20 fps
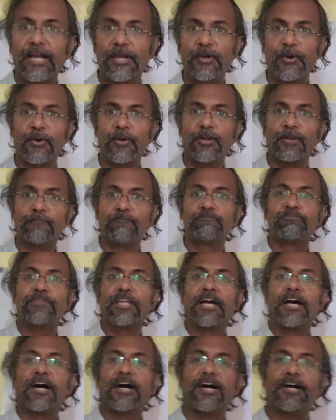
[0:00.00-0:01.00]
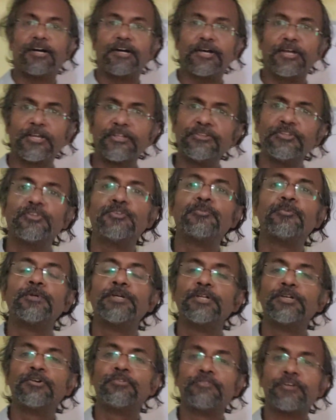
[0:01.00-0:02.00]
Hi all. In this
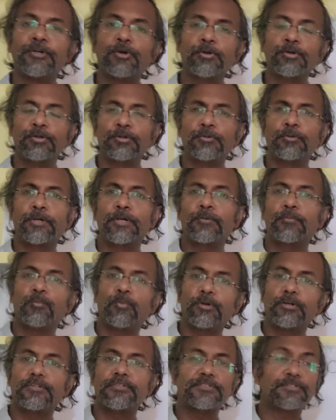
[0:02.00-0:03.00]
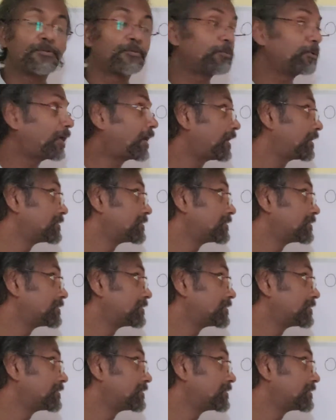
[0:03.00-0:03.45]
video, we're going to look at what is known